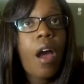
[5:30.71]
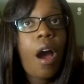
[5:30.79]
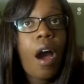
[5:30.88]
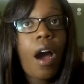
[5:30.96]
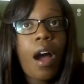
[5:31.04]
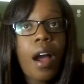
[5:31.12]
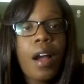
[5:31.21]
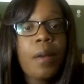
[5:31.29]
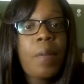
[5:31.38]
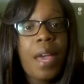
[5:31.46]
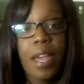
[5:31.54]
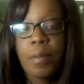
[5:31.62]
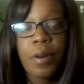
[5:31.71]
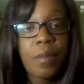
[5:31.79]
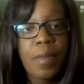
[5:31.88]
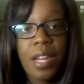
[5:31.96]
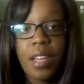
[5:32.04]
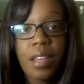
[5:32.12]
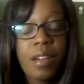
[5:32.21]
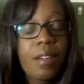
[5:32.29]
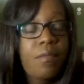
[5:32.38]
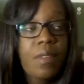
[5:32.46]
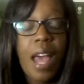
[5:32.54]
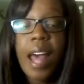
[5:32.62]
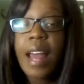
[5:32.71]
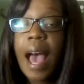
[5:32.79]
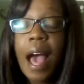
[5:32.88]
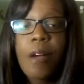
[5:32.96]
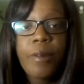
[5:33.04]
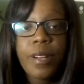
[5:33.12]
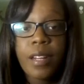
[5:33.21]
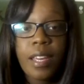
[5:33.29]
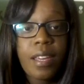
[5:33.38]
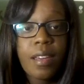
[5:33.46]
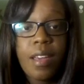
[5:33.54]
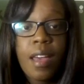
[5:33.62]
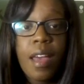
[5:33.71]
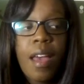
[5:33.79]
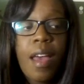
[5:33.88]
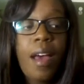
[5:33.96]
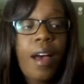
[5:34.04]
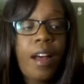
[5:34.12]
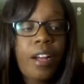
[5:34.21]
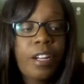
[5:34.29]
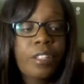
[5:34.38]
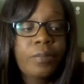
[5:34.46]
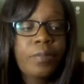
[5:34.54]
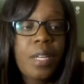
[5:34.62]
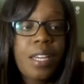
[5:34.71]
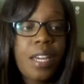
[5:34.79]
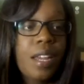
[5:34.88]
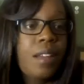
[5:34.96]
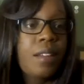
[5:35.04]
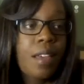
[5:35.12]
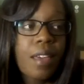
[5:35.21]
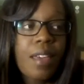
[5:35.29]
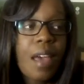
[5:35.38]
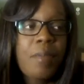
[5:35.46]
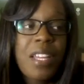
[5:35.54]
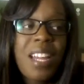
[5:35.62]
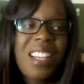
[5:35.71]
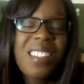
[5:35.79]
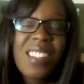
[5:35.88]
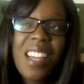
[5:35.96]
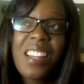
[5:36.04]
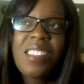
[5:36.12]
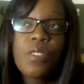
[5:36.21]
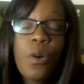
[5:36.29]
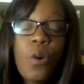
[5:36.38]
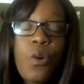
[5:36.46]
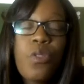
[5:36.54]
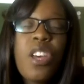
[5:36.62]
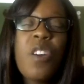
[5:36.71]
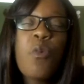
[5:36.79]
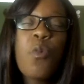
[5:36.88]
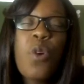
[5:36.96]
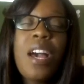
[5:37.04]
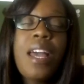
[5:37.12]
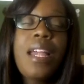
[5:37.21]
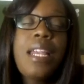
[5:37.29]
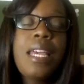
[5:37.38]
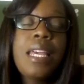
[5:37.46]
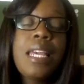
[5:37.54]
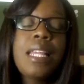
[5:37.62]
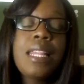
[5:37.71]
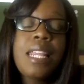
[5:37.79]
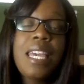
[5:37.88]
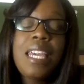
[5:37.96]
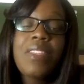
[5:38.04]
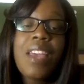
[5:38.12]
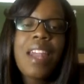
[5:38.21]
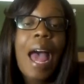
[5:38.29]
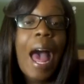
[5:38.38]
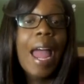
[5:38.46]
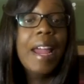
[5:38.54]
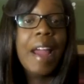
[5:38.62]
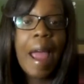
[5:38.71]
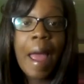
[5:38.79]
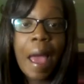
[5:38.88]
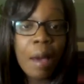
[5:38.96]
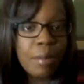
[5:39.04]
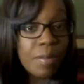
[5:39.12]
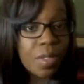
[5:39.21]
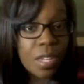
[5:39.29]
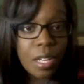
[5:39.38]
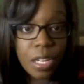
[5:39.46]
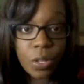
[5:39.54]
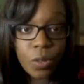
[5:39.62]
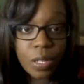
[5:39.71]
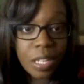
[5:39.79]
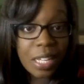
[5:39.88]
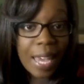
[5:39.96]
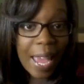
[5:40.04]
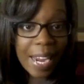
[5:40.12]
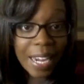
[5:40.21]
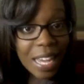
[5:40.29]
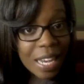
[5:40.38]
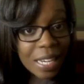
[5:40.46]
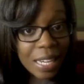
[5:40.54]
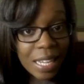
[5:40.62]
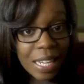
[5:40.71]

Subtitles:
are pay per minute, not hourly. And I mean, like I said, it's cool. The one thing that I absolutely hated,